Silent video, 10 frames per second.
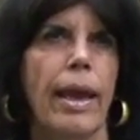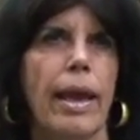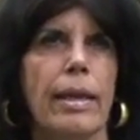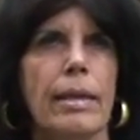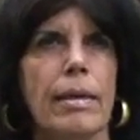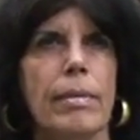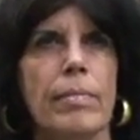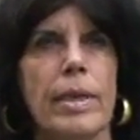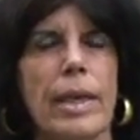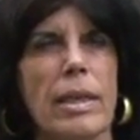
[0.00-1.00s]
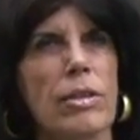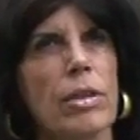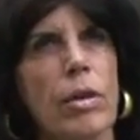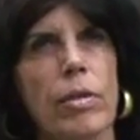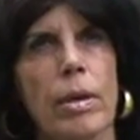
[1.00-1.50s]
And getting to
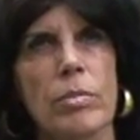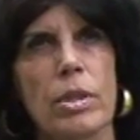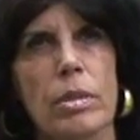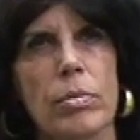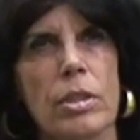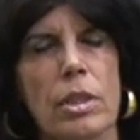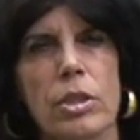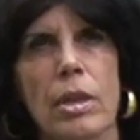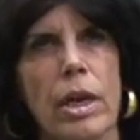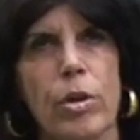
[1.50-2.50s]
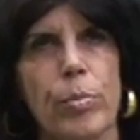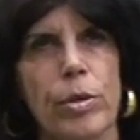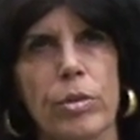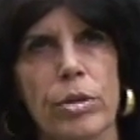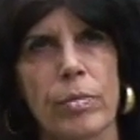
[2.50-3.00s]
know them just was such an
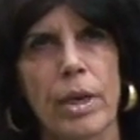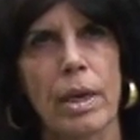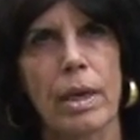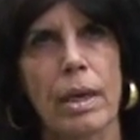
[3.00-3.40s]
eye-opener to me.